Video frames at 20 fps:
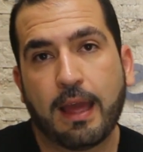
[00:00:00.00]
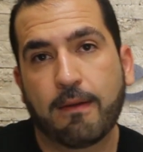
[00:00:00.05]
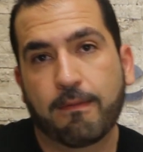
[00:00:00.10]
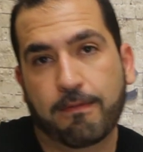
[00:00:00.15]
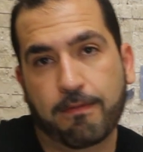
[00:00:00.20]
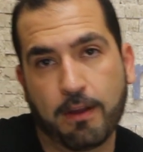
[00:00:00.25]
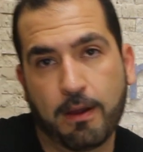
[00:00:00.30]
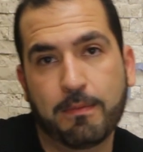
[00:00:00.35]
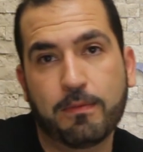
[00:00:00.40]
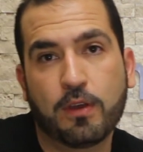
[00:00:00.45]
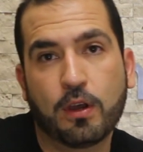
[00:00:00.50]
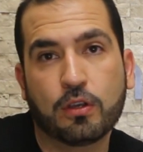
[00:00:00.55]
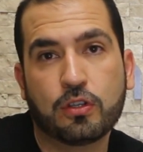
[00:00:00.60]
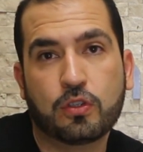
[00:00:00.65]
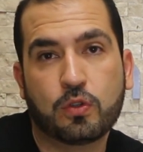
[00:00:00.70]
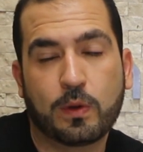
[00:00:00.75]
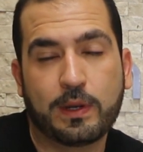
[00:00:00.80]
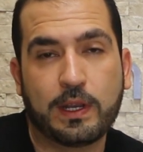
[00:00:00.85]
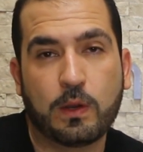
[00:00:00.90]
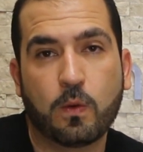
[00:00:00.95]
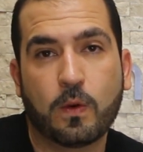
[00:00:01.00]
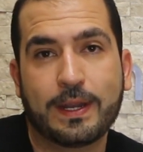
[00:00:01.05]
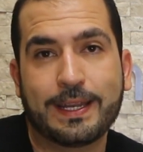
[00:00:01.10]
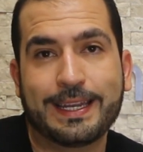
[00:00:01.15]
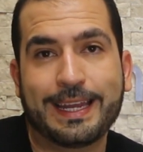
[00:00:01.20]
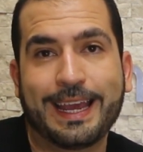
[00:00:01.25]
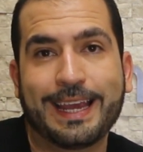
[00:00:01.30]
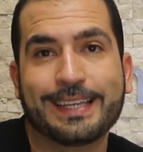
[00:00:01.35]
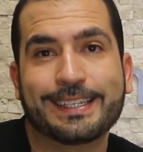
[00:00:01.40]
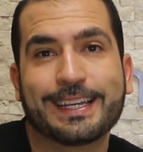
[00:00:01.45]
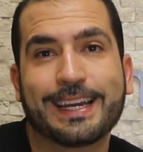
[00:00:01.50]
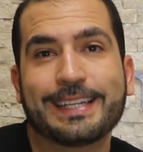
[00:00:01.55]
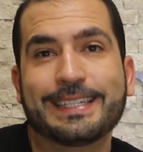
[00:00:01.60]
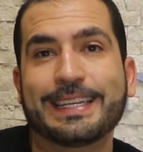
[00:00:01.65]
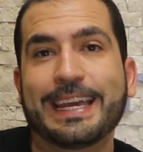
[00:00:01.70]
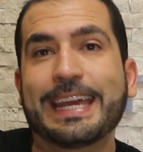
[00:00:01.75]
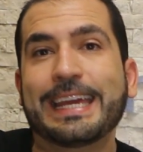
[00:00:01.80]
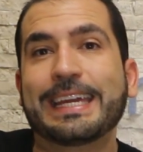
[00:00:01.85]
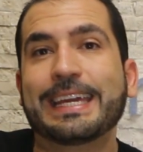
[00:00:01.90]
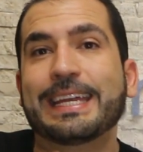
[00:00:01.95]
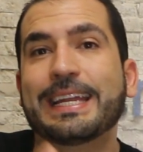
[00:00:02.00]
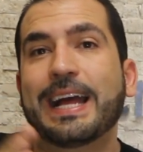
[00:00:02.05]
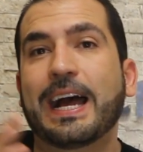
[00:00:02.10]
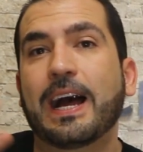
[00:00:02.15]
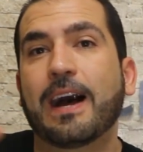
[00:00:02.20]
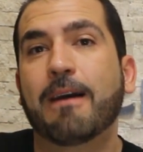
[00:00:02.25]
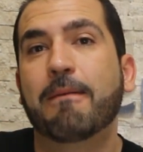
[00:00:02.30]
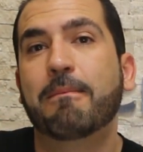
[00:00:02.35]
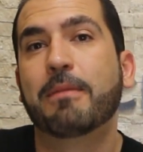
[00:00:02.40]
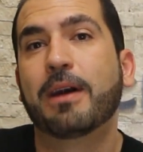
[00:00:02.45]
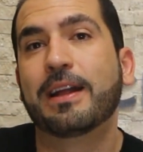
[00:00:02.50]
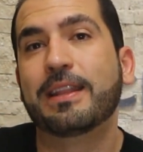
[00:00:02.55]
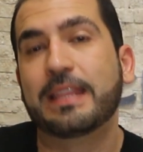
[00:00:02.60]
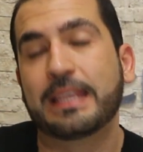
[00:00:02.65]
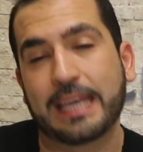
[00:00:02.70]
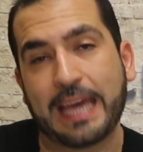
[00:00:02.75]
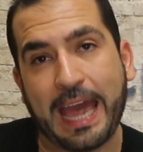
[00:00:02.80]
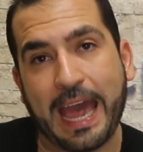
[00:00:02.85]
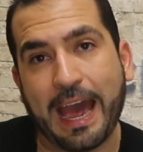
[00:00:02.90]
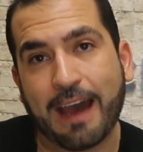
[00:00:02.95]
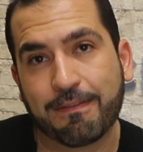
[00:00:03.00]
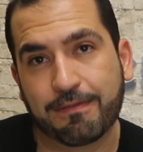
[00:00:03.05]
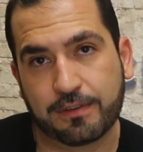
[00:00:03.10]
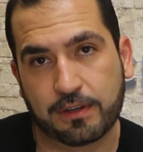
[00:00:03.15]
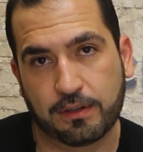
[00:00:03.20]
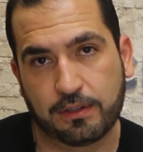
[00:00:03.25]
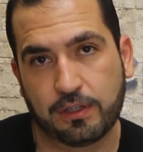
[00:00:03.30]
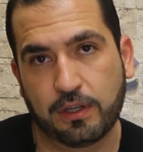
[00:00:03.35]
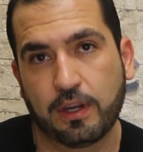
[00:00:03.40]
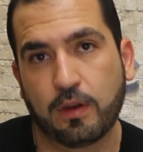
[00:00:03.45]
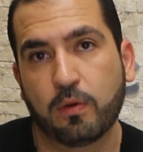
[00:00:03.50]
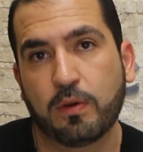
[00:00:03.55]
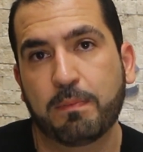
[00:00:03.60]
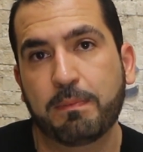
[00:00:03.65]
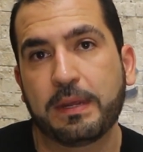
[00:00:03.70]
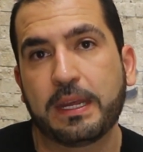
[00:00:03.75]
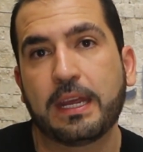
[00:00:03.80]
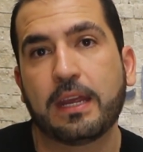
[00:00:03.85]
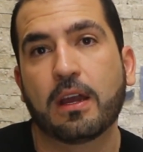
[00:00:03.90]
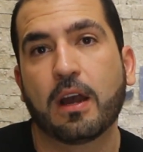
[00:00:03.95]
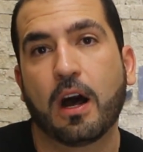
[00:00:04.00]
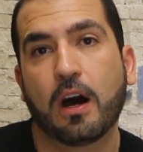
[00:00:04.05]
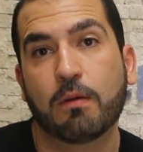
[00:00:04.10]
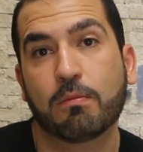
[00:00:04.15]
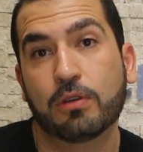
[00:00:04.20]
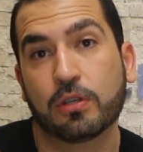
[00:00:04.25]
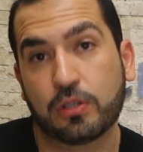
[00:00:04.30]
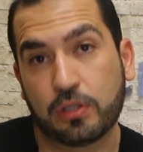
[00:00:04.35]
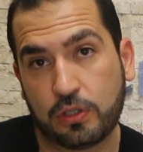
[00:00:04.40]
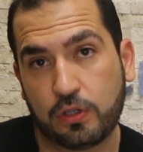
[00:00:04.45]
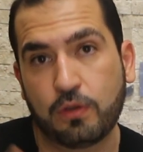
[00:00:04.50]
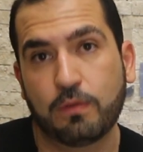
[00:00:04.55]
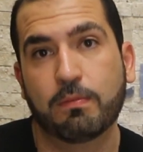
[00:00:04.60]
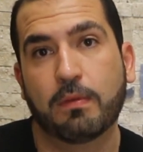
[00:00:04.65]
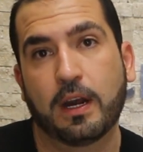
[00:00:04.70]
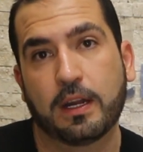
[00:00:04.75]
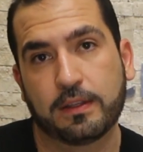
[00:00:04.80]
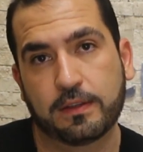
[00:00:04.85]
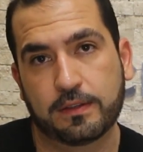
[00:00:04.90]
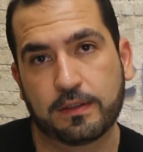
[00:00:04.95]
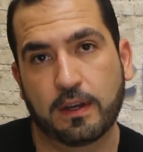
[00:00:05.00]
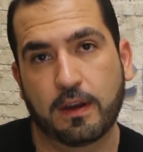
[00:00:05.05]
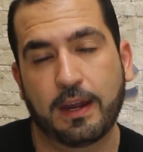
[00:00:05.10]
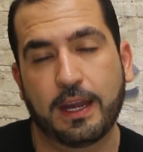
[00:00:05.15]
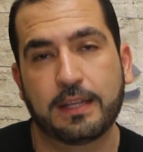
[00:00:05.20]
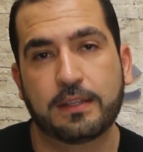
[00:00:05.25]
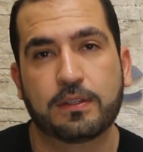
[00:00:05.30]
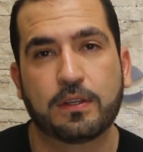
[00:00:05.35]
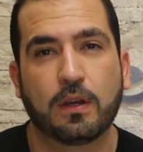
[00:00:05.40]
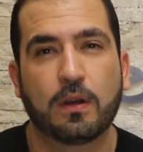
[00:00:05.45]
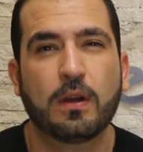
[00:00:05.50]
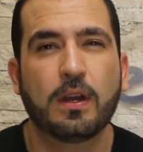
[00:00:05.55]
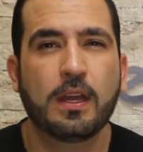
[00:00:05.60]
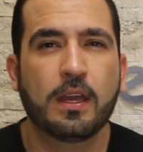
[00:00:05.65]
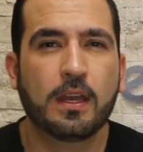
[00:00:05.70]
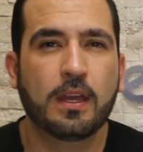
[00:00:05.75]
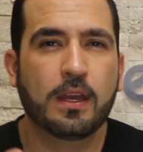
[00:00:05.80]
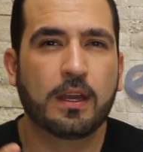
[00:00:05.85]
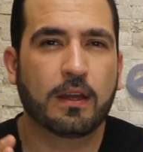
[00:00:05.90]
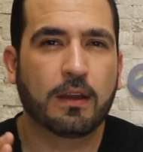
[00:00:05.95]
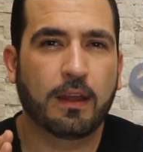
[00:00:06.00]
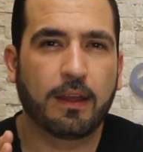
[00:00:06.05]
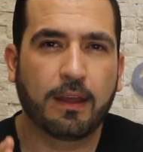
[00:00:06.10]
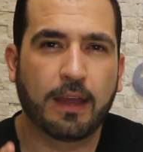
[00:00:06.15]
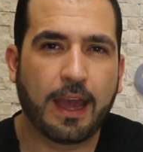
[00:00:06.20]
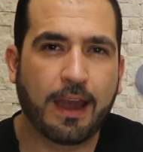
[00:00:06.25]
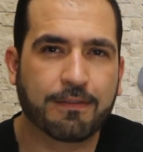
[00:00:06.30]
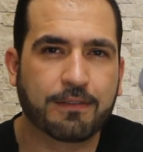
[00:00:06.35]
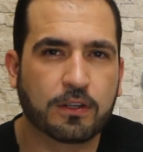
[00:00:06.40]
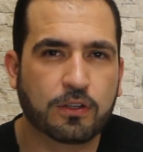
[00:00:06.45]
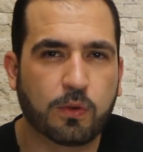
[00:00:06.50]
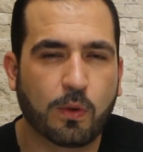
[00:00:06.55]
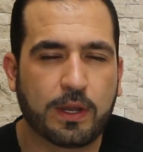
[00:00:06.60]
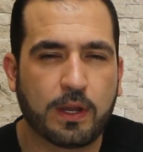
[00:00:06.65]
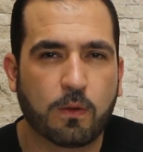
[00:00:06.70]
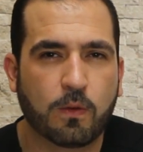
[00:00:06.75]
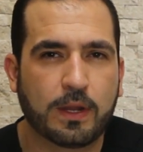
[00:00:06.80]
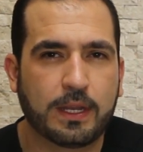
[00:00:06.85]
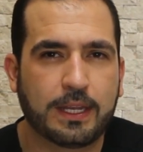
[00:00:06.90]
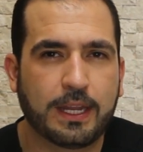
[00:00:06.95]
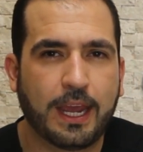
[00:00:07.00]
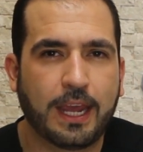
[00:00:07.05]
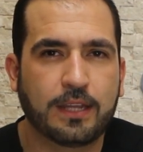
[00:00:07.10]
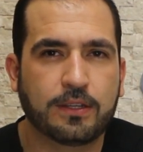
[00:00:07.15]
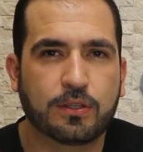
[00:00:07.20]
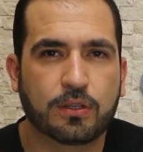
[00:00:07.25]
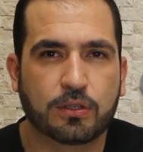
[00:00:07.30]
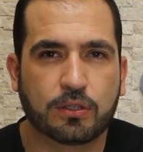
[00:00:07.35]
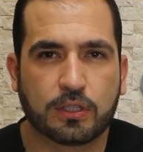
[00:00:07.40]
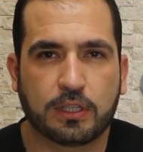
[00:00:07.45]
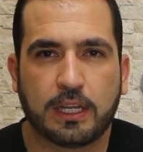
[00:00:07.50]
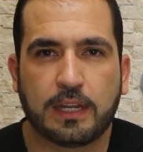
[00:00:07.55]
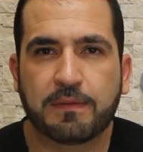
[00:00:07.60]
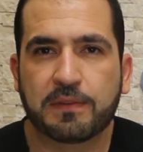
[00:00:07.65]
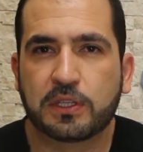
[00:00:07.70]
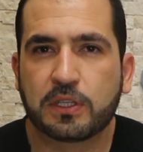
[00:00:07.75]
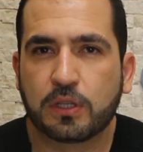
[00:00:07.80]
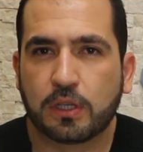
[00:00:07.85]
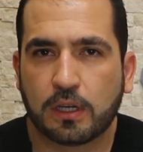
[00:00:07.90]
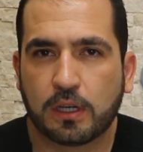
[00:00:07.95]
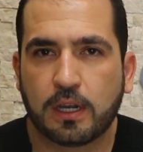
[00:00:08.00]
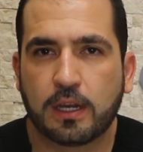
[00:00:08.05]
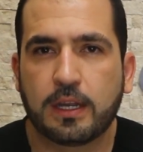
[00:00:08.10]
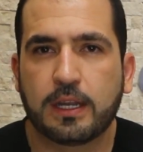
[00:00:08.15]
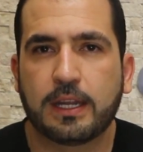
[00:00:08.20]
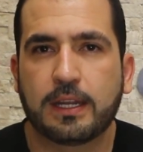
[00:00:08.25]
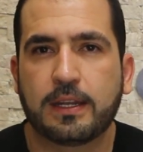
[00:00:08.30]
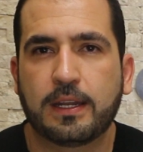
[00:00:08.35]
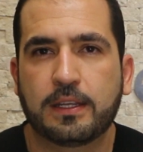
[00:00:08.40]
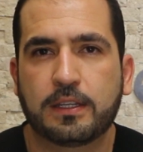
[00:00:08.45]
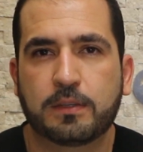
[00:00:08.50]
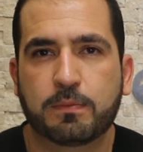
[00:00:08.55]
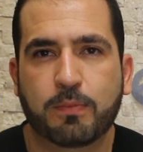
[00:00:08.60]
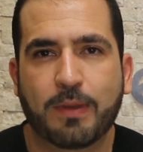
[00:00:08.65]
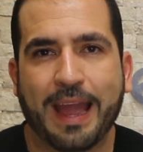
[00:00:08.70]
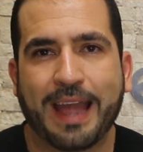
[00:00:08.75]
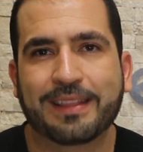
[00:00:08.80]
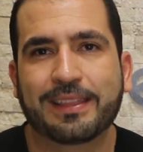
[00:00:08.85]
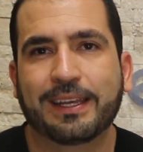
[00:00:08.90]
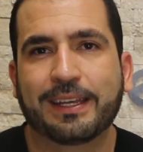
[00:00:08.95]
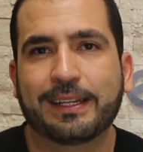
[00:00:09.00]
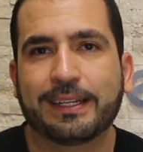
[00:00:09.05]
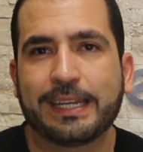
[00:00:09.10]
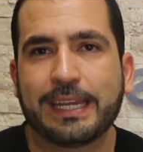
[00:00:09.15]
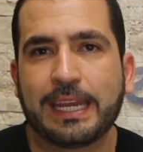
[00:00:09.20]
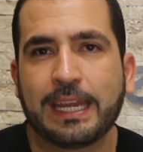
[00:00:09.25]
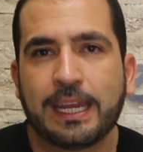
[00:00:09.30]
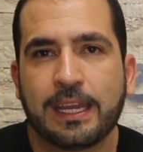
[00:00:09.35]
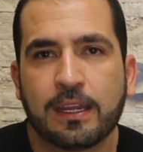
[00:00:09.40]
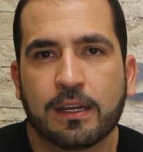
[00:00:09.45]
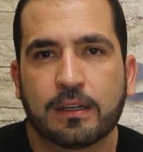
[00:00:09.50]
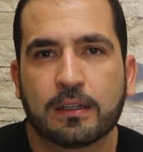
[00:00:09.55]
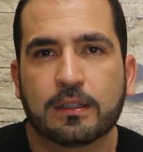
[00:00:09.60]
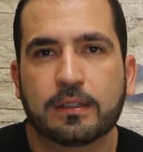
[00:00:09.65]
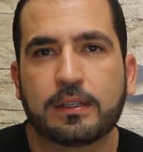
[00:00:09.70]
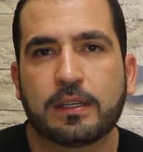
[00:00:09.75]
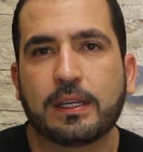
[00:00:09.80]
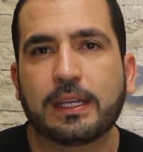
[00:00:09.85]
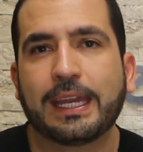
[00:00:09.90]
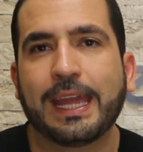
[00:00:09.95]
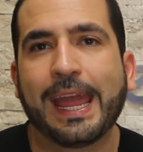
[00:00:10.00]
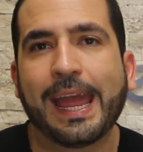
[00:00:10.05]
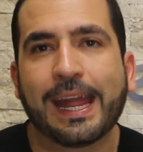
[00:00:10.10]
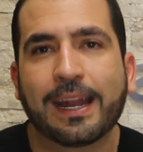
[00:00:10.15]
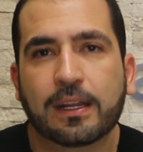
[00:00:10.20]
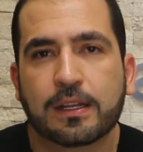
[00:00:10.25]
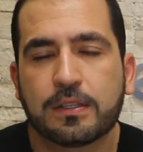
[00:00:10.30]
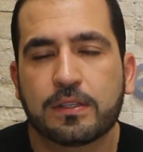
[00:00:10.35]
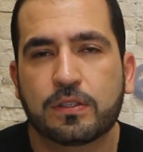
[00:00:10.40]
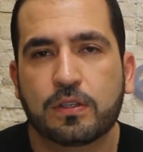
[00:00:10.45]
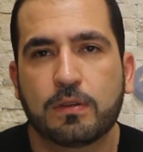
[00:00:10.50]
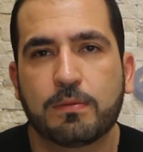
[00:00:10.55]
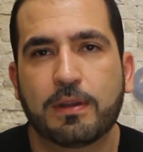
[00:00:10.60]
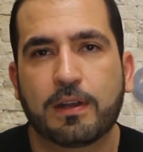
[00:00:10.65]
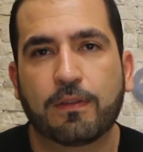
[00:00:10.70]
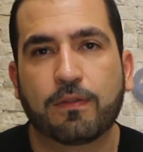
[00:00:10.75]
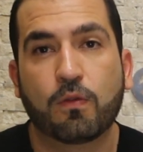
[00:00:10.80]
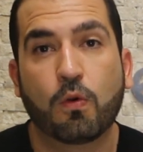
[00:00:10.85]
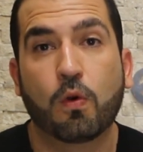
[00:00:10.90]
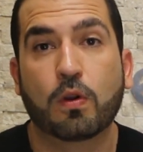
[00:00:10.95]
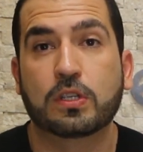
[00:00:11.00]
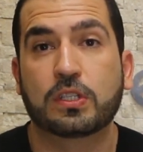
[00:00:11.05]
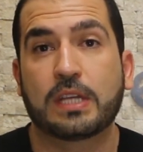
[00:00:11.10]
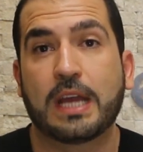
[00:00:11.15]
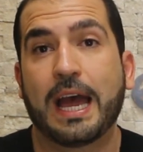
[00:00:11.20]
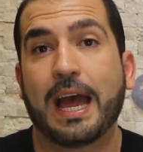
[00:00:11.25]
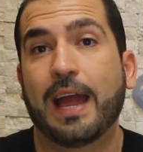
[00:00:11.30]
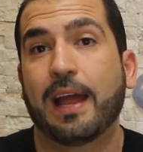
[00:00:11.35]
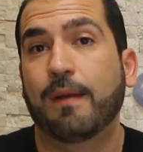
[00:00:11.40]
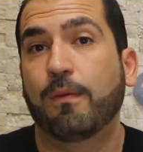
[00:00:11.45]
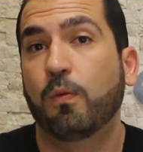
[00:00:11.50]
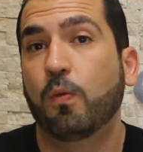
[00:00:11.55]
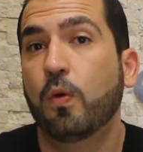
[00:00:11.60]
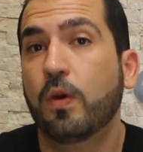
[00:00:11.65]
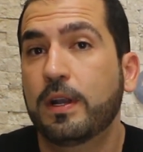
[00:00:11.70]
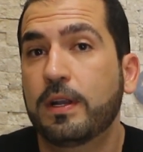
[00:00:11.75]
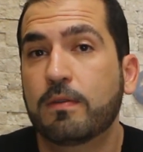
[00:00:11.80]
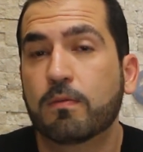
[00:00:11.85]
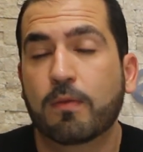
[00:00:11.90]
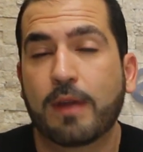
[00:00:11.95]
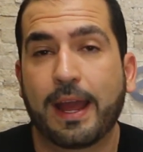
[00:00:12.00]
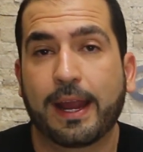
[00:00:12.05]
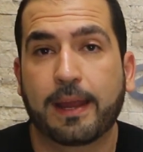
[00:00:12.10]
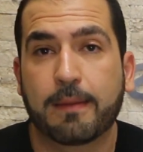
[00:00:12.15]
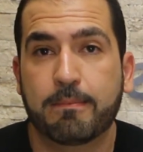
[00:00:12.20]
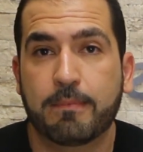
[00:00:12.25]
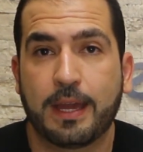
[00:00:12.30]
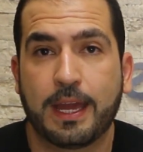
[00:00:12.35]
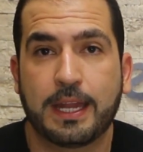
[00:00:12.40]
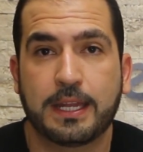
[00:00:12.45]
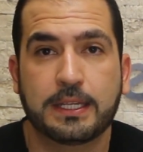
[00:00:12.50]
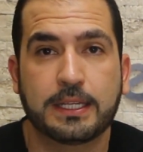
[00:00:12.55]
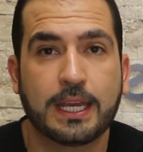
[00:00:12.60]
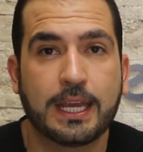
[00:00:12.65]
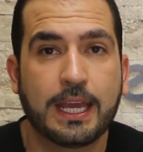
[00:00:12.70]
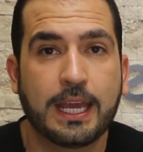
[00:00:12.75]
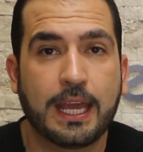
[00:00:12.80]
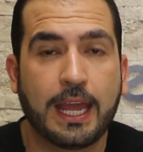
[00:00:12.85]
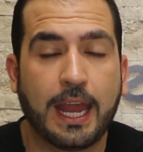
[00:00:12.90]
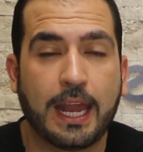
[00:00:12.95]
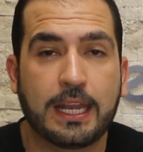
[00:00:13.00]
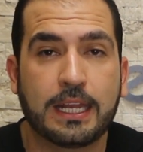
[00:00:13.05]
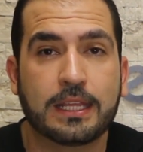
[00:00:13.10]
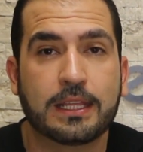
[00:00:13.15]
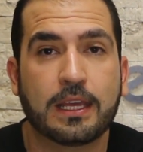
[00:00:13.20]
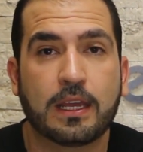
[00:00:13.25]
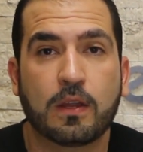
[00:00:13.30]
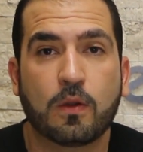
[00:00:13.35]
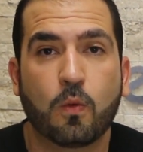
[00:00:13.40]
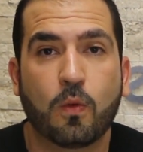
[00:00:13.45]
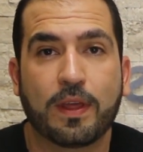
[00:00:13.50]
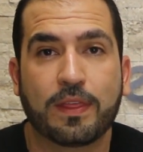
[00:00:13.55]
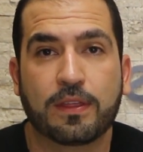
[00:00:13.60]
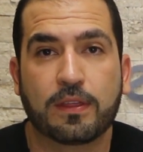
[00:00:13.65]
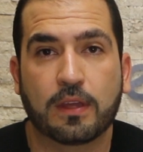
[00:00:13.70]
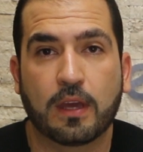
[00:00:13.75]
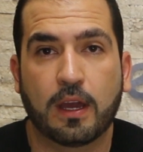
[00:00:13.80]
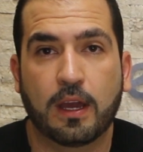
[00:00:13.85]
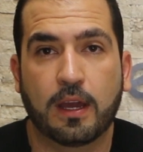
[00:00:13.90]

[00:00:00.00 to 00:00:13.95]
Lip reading: from those 21 days, I take it a month after, so it would be almost 2 months, all right? So after 21 days, your sleeve is good. It is practically healed. You can consume it. Of course, I wouldn't recommend anything with